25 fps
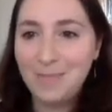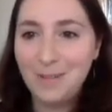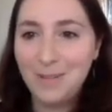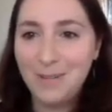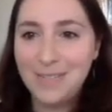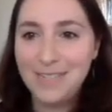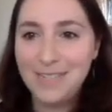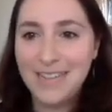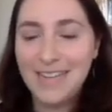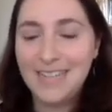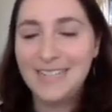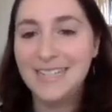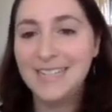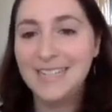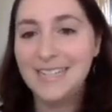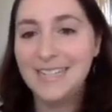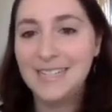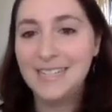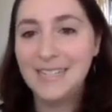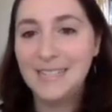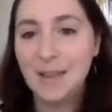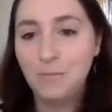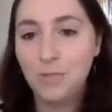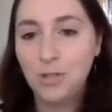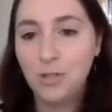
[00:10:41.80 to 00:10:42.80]
presented
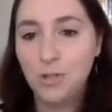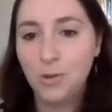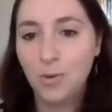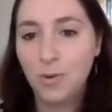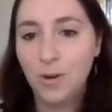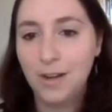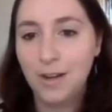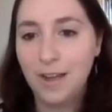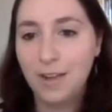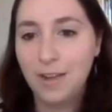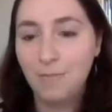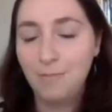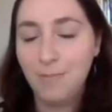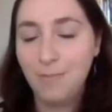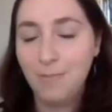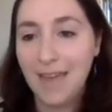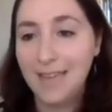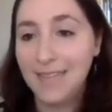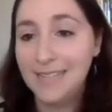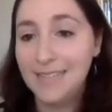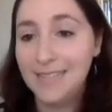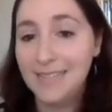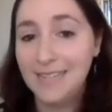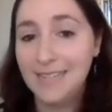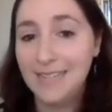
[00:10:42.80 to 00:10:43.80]
some sort of
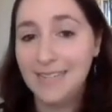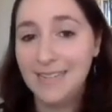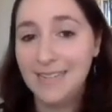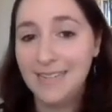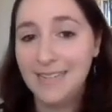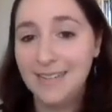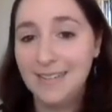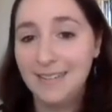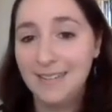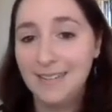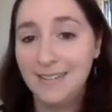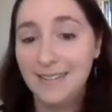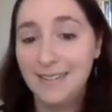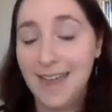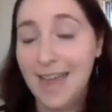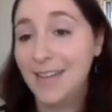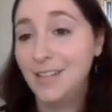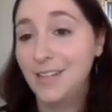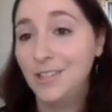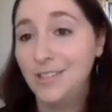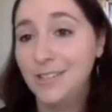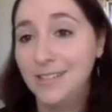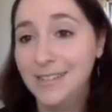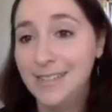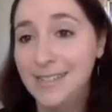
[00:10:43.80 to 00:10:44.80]
Palestinian
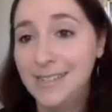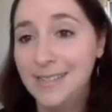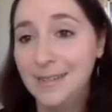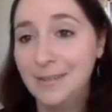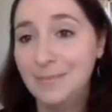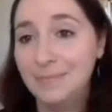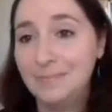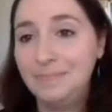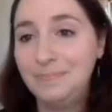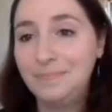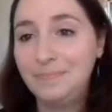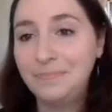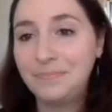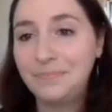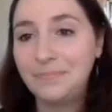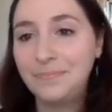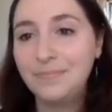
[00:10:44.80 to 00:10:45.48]
nationalism,